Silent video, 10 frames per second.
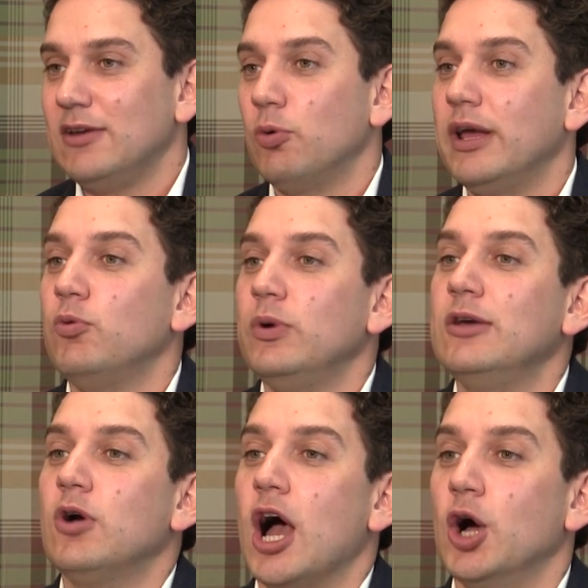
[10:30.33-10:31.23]
in where
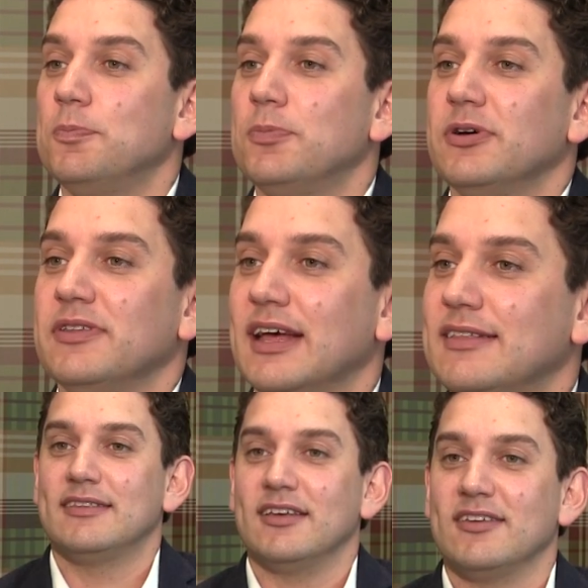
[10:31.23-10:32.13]
we hope
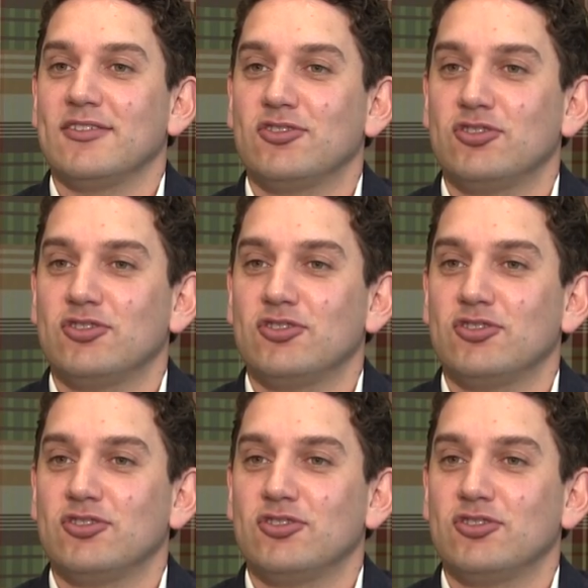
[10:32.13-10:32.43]
that the